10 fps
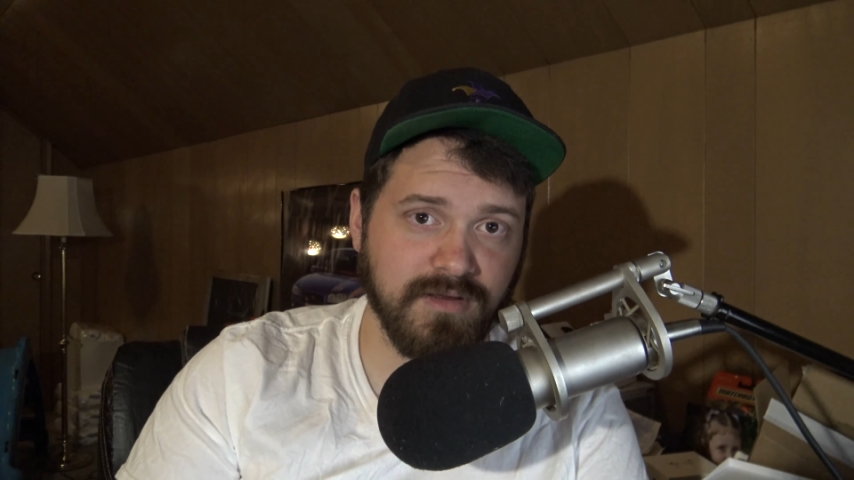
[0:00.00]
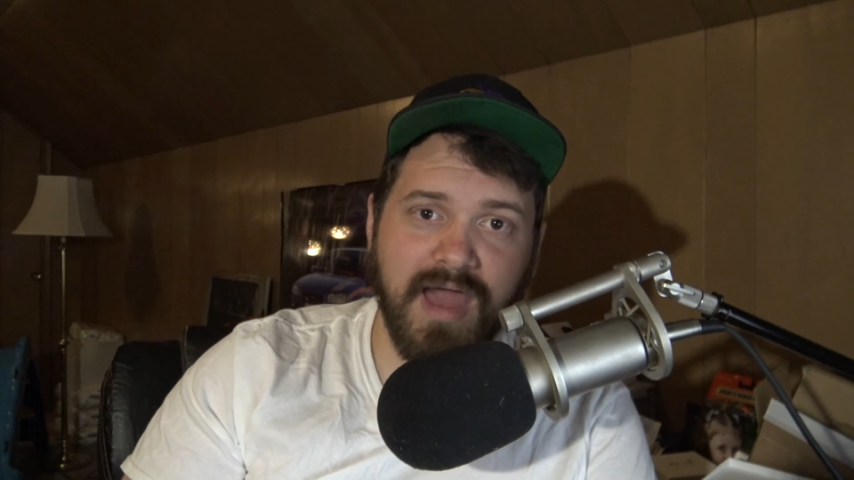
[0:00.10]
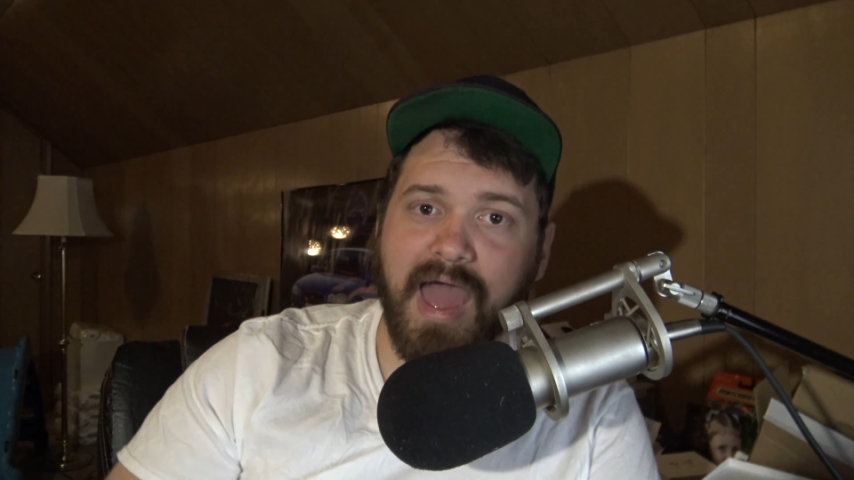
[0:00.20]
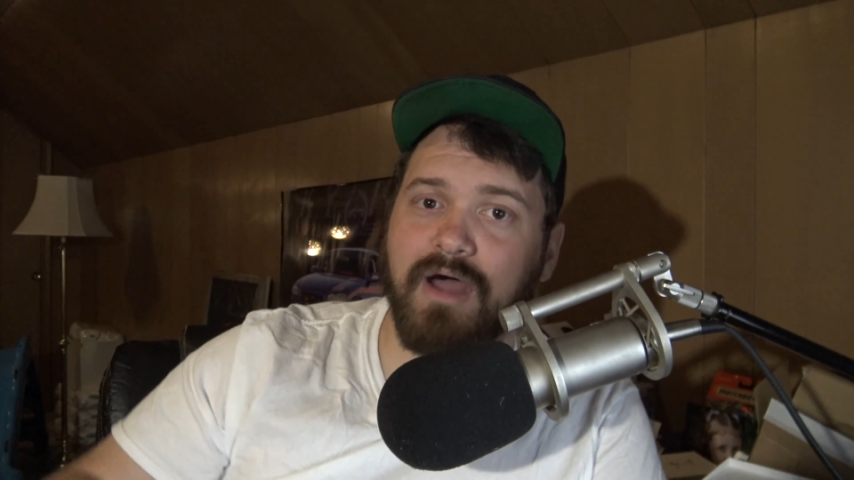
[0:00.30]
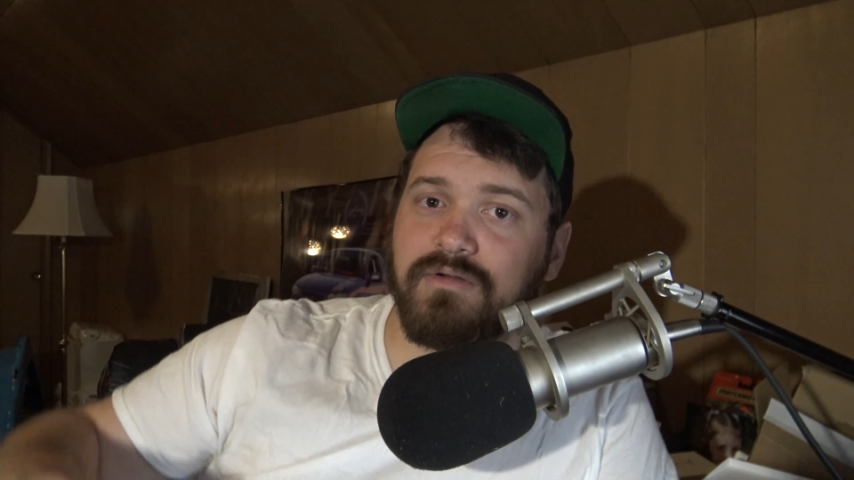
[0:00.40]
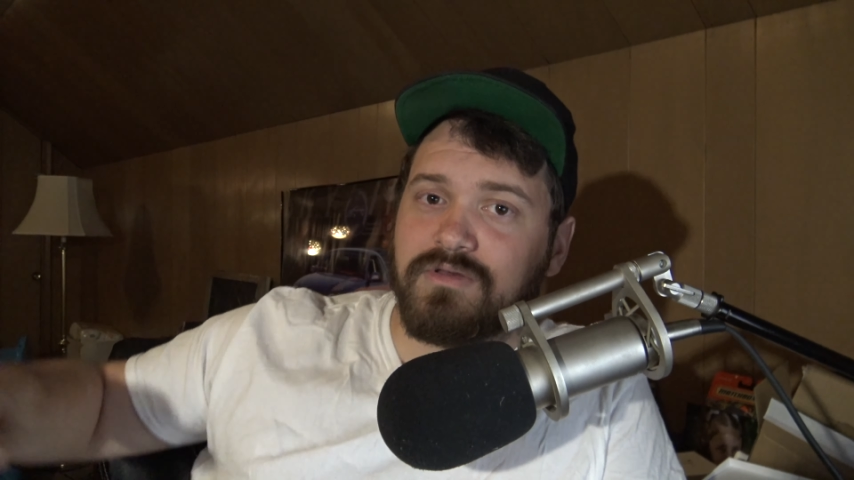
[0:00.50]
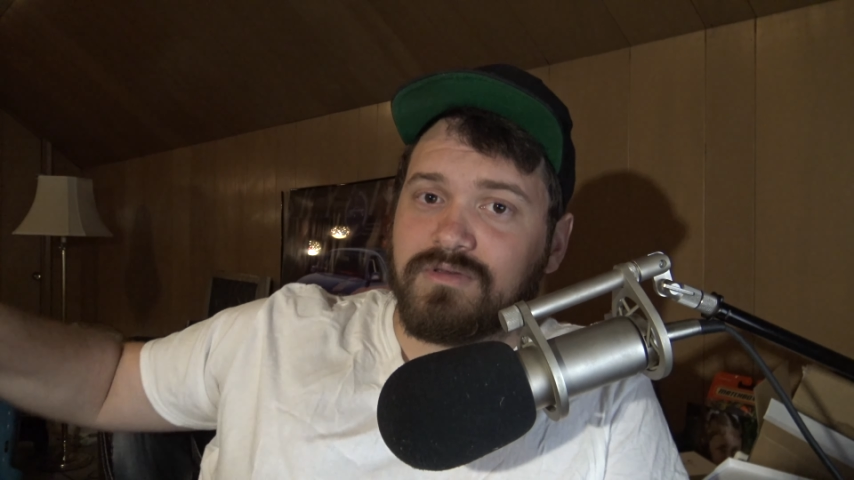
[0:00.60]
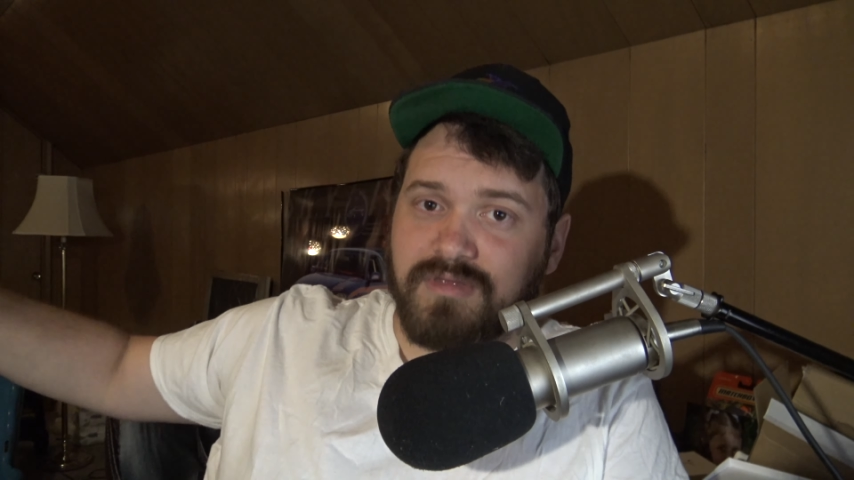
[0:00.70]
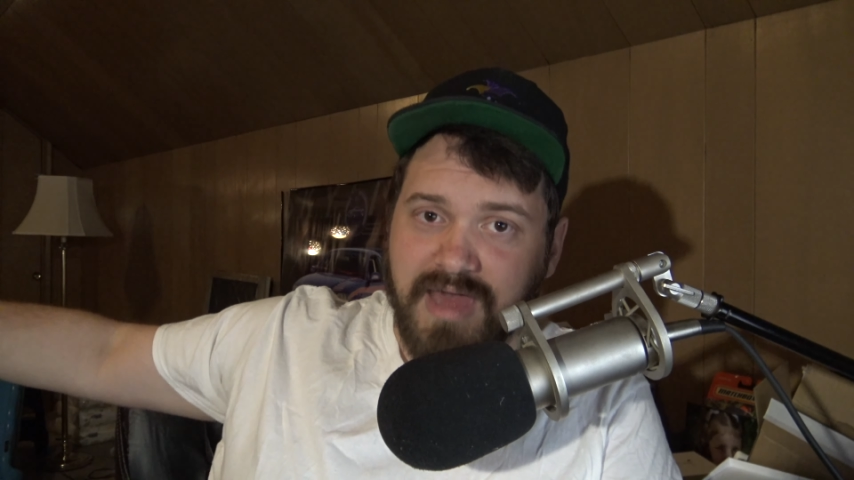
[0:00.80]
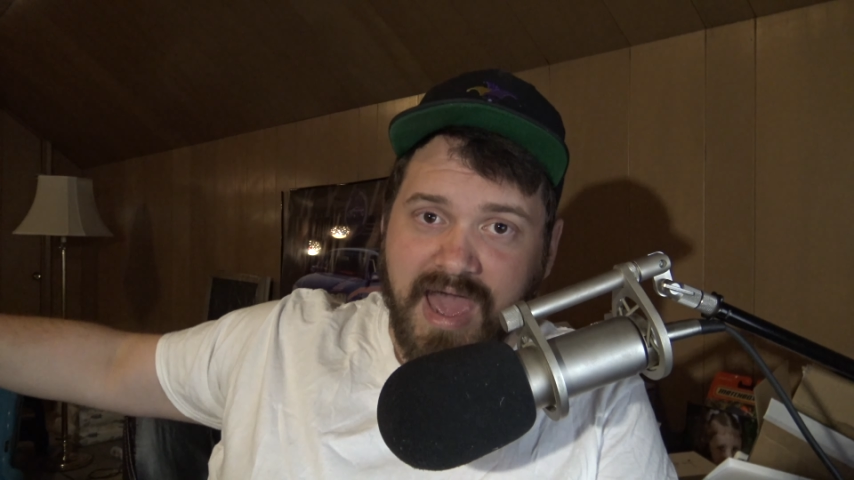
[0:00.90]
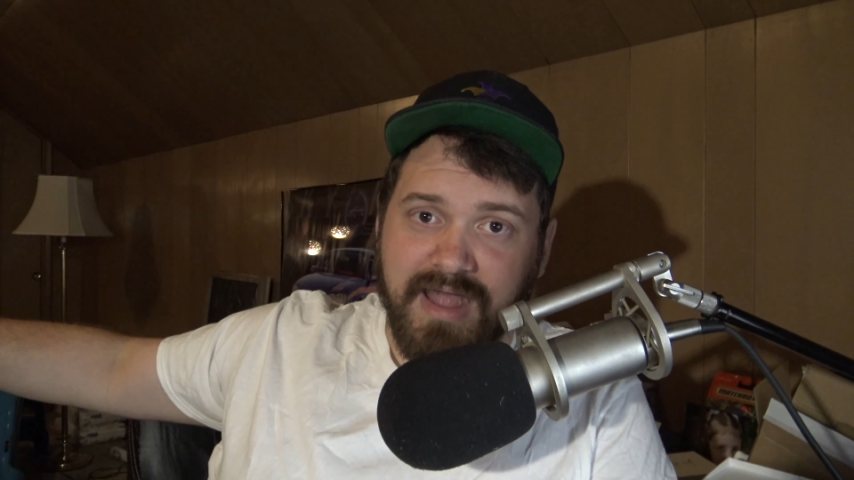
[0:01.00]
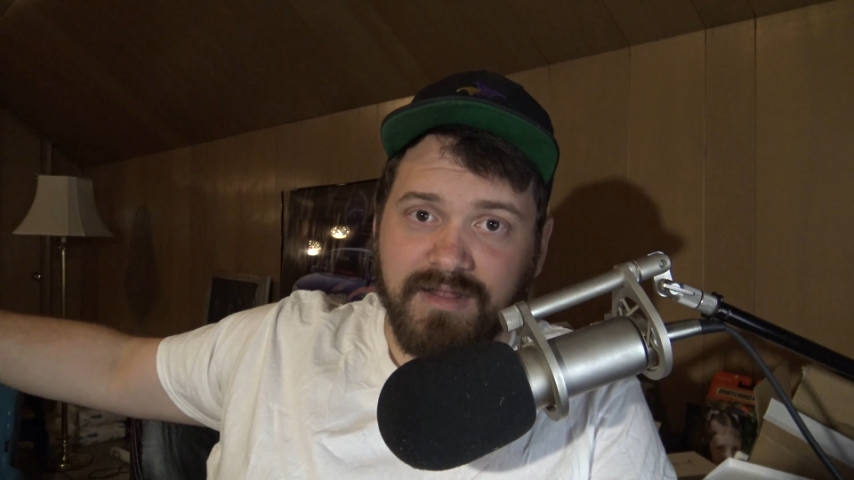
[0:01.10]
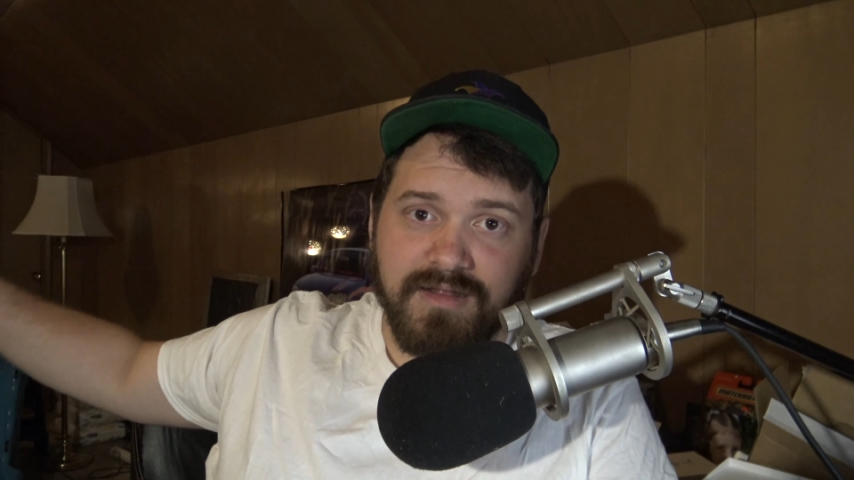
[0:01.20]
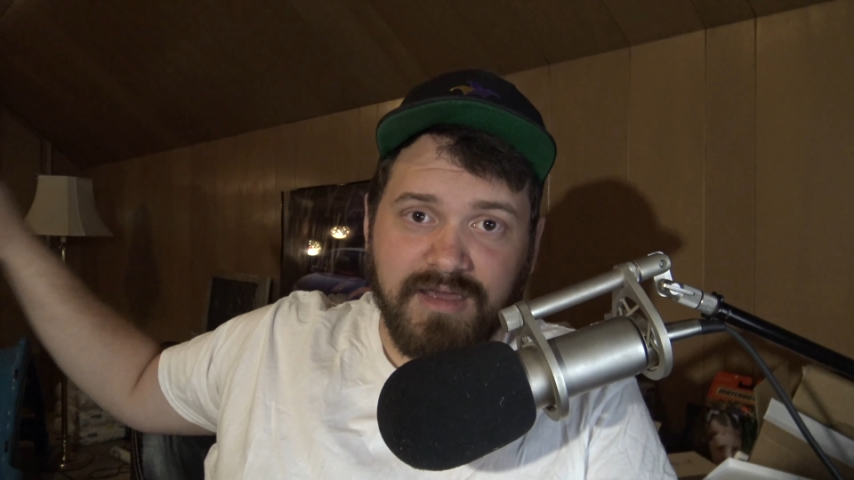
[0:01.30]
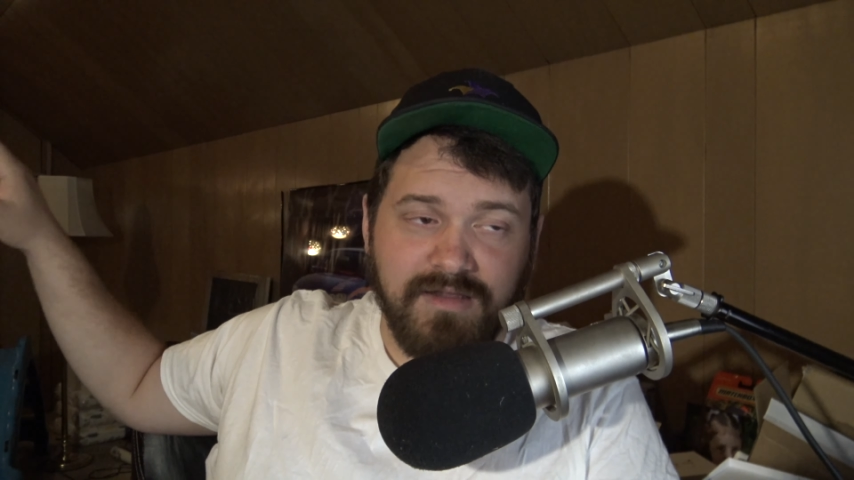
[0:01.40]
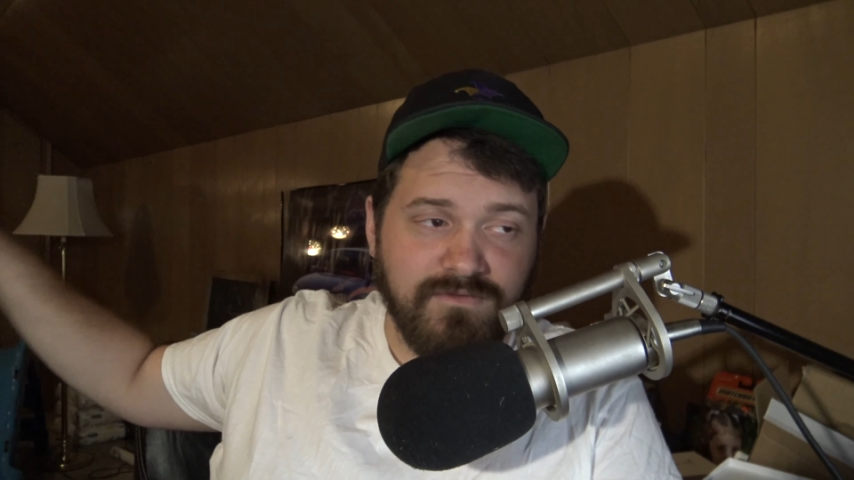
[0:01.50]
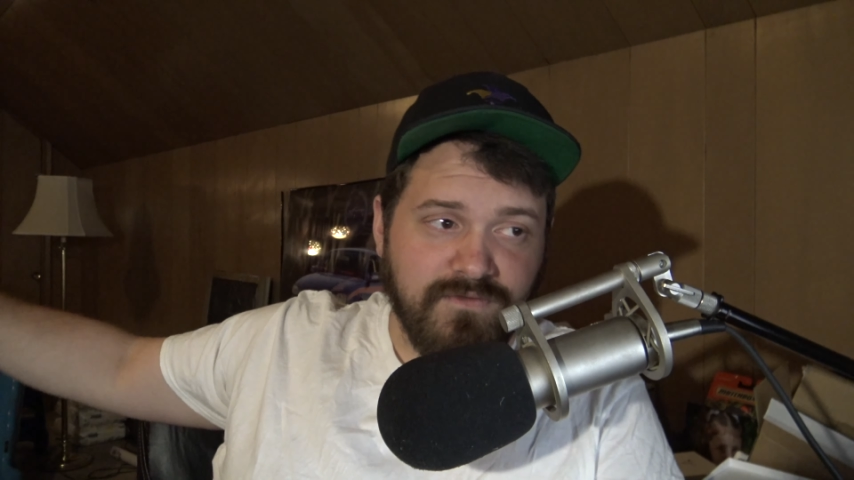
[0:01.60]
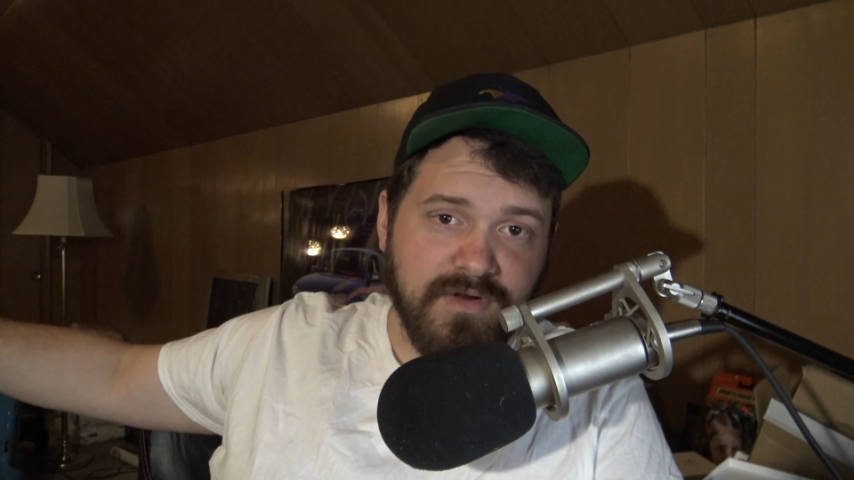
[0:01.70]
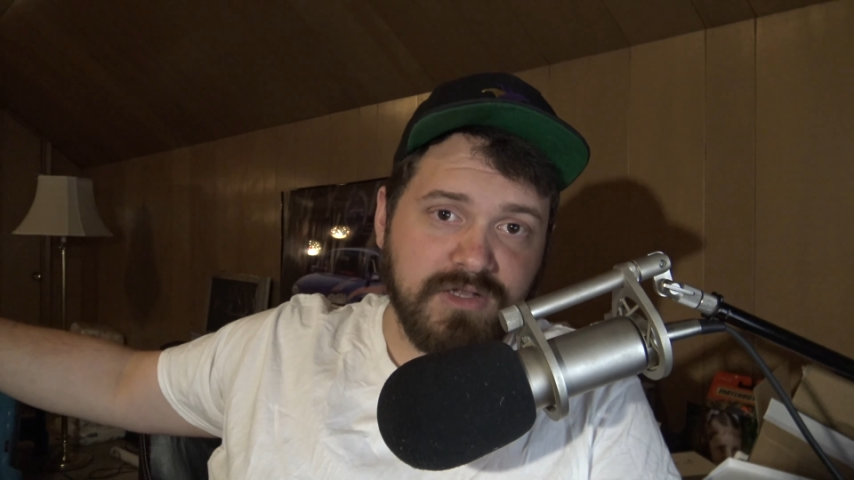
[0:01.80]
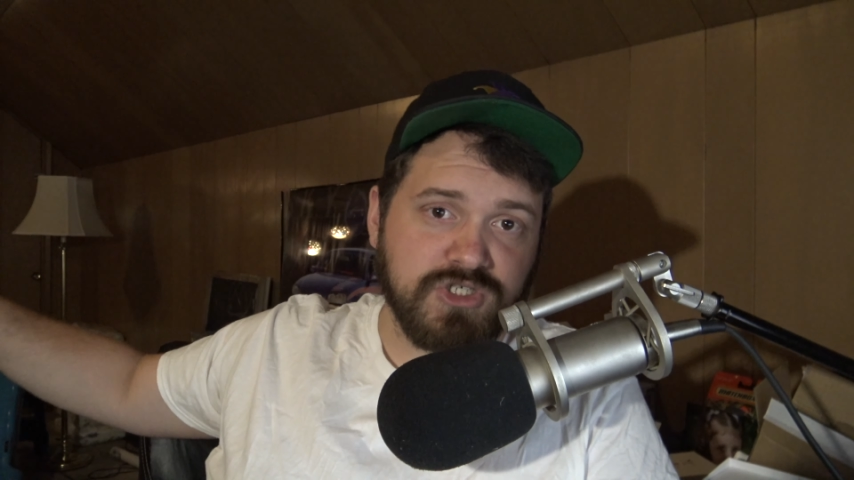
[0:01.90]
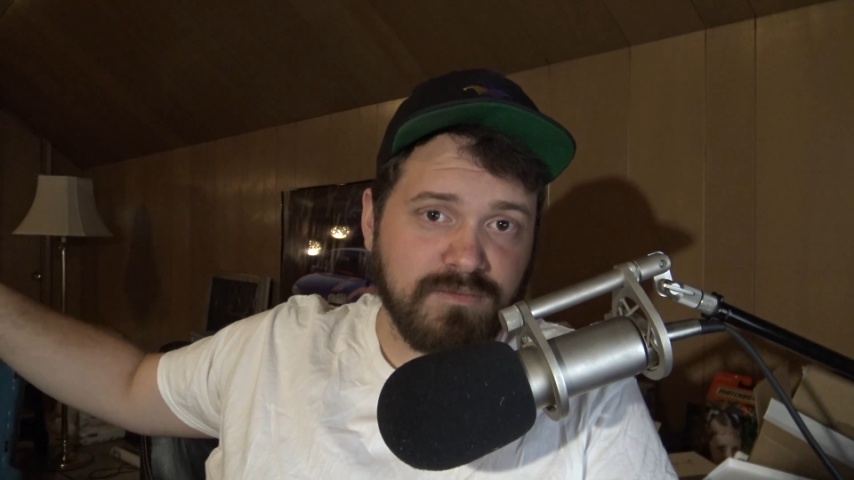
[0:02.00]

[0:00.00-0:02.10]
How does that infringe